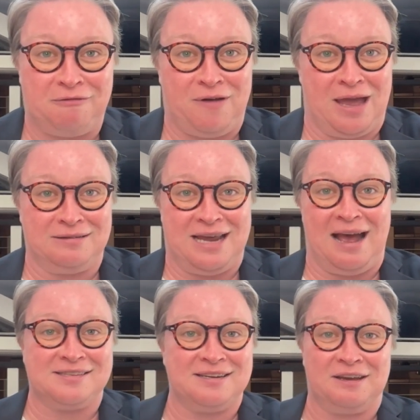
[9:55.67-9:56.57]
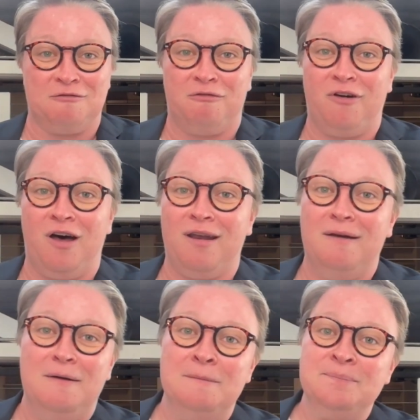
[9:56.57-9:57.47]
fantastic and fun.
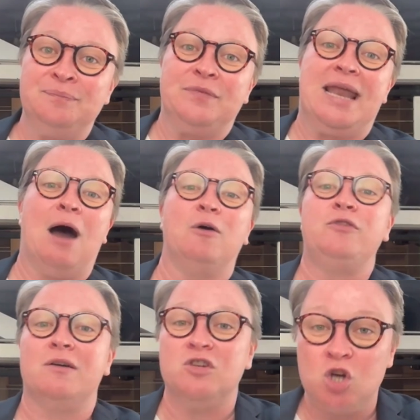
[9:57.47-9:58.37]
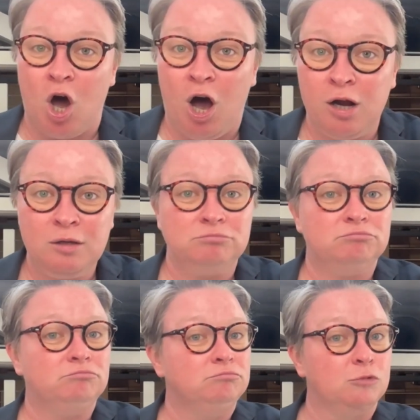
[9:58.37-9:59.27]
Now, if you have a dog,
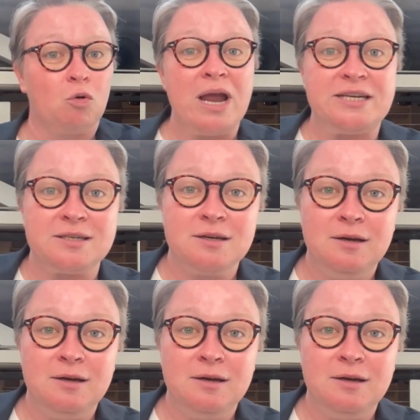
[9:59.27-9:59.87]
great.